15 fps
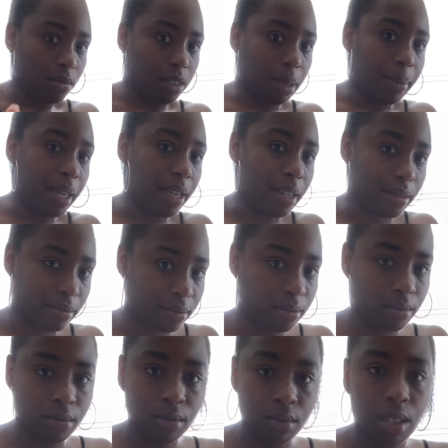I'm good.
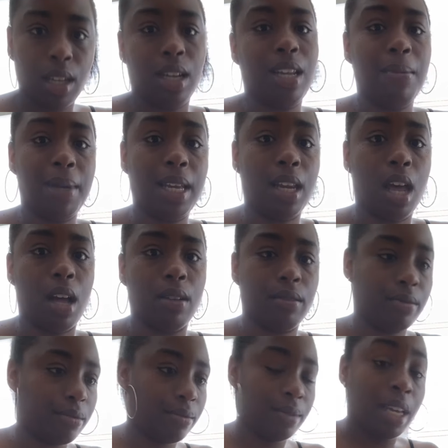Leave me alone.
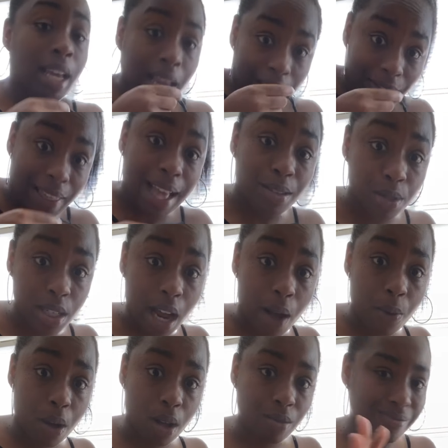If that's what y'all
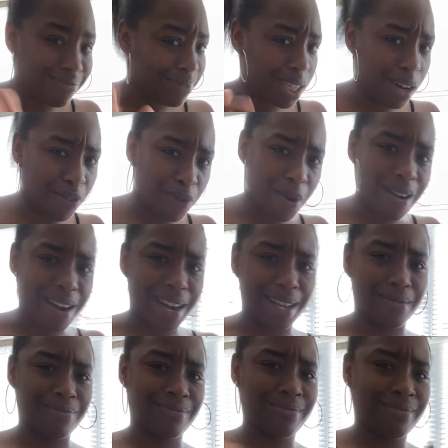want, go for
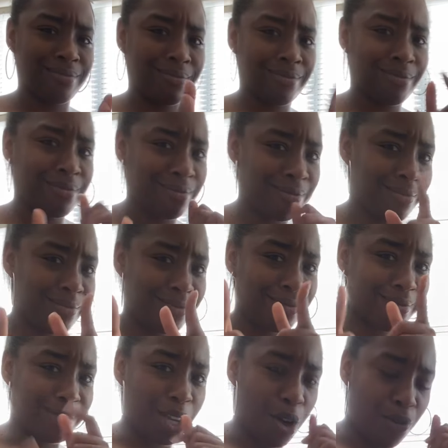it.
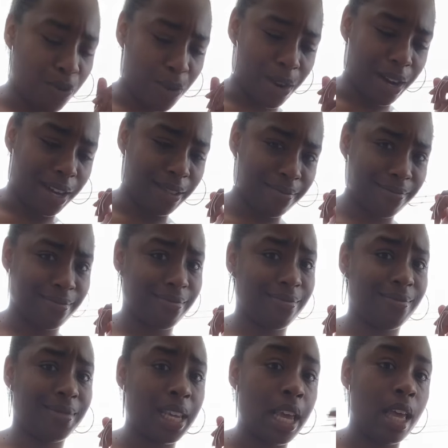Go for it.
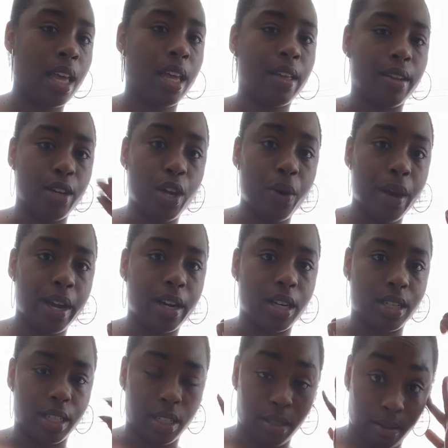New
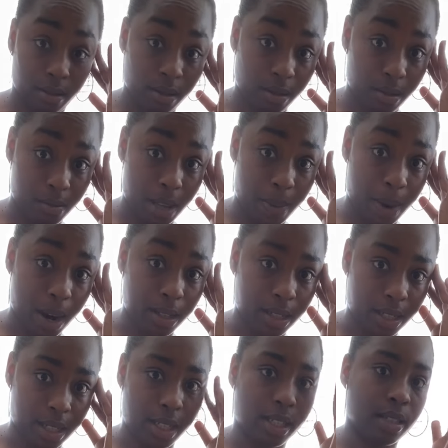energy, me
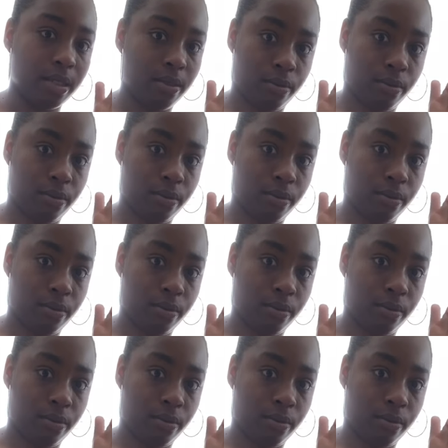personally.